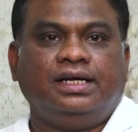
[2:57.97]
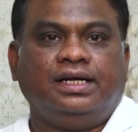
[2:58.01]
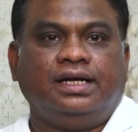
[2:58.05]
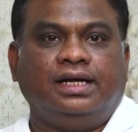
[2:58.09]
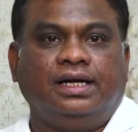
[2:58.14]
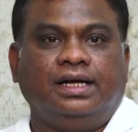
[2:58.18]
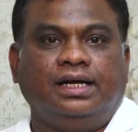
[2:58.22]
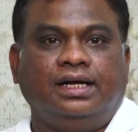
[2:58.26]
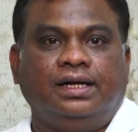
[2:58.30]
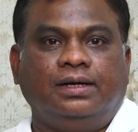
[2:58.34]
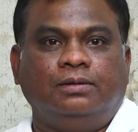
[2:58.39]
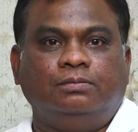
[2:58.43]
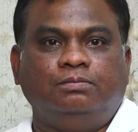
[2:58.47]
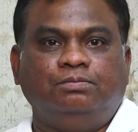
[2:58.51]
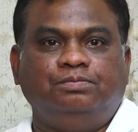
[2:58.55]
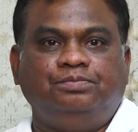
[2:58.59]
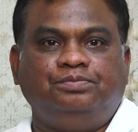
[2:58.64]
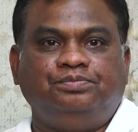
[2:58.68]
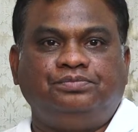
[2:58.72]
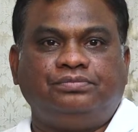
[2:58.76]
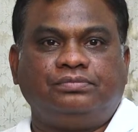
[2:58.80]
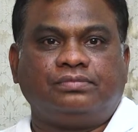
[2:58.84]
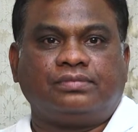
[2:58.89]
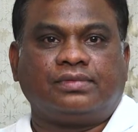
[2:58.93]

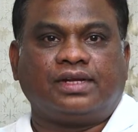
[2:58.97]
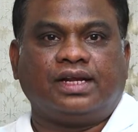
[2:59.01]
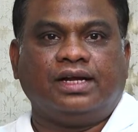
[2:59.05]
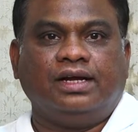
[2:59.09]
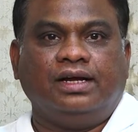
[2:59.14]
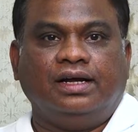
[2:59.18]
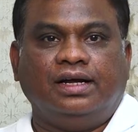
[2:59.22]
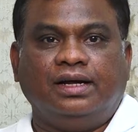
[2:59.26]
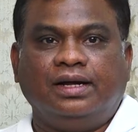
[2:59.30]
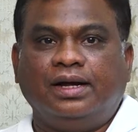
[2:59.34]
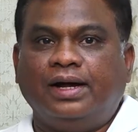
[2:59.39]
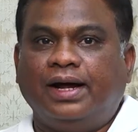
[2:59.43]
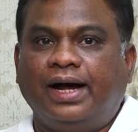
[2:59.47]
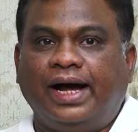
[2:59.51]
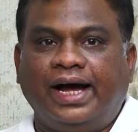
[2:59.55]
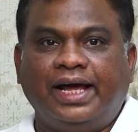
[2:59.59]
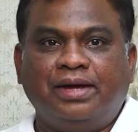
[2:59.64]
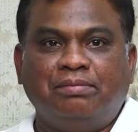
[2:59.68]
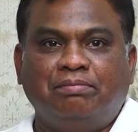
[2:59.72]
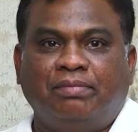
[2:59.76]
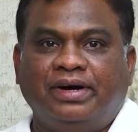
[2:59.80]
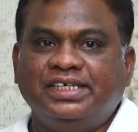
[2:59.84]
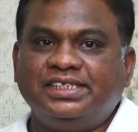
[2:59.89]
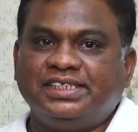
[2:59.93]
Um, uh, I
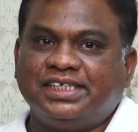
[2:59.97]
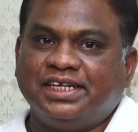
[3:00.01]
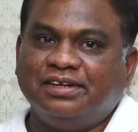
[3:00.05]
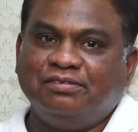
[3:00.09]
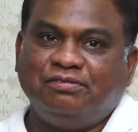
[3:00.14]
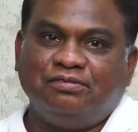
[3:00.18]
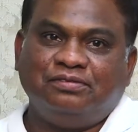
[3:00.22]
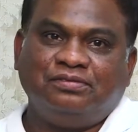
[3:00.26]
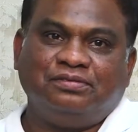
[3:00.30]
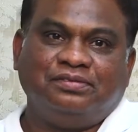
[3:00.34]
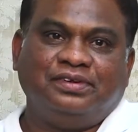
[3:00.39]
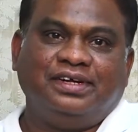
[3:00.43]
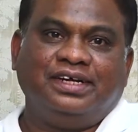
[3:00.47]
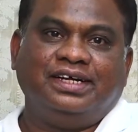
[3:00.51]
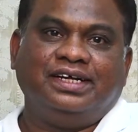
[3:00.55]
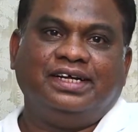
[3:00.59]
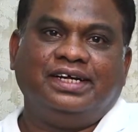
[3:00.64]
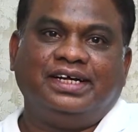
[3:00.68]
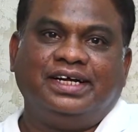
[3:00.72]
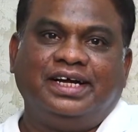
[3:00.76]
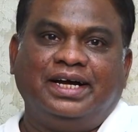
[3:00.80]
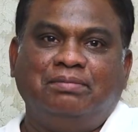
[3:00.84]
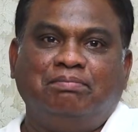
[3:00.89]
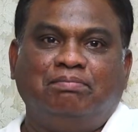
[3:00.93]
myself, uh,
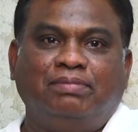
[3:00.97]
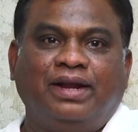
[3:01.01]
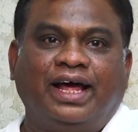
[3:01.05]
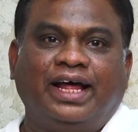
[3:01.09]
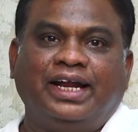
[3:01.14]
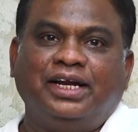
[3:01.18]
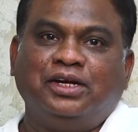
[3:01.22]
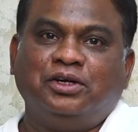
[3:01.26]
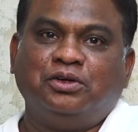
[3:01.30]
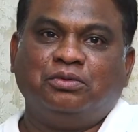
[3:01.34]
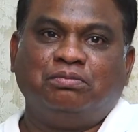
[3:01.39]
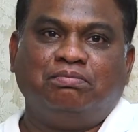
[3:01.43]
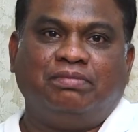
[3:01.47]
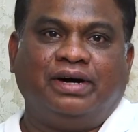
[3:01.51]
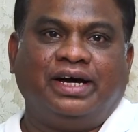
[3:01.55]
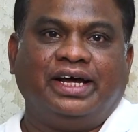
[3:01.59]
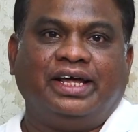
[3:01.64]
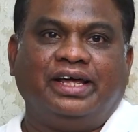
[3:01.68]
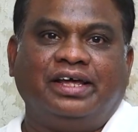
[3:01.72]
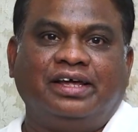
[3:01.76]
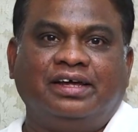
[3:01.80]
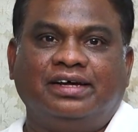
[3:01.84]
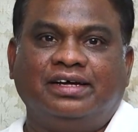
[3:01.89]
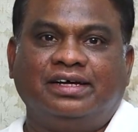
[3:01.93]
I'm planning to
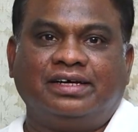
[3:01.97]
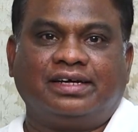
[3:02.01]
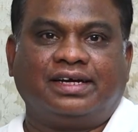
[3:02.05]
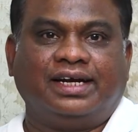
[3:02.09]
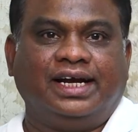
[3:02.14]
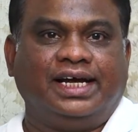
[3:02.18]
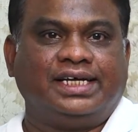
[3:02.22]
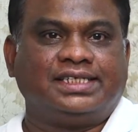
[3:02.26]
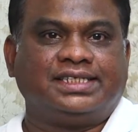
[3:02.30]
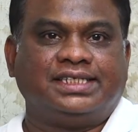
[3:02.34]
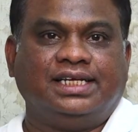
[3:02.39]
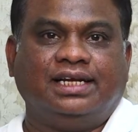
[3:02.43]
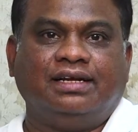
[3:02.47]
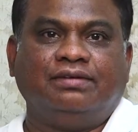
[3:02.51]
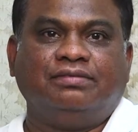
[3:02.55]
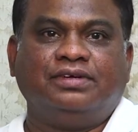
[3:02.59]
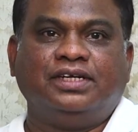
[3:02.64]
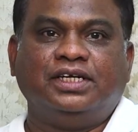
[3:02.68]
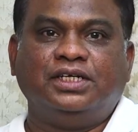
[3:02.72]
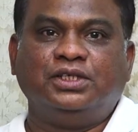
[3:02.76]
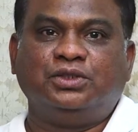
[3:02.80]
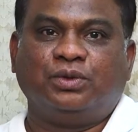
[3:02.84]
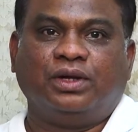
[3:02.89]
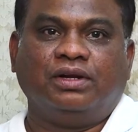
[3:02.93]
buy uh, class 11
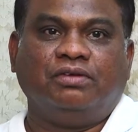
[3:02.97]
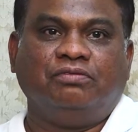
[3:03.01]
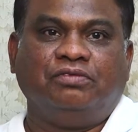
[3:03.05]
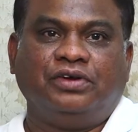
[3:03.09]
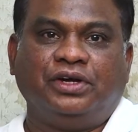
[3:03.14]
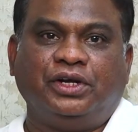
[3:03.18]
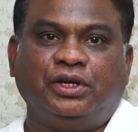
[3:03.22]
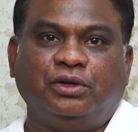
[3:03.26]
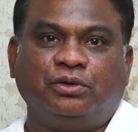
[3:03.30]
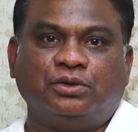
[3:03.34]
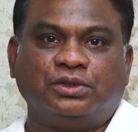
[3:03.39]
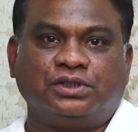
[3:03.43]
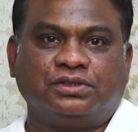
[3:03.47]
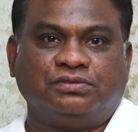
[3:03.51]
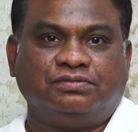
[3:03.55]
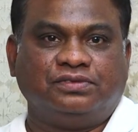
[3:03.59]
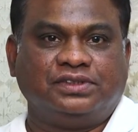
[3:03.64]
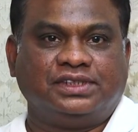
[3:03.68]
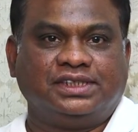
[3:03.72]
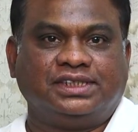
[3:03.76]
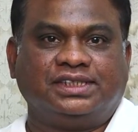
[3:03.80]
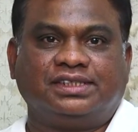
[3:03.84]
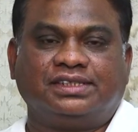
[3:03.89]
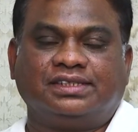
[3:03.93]
and 12 videos,
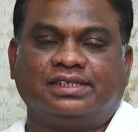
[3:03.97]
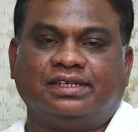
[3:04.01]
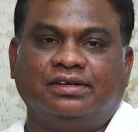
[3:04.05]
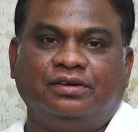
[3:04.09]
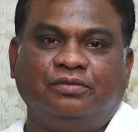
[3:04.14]
physics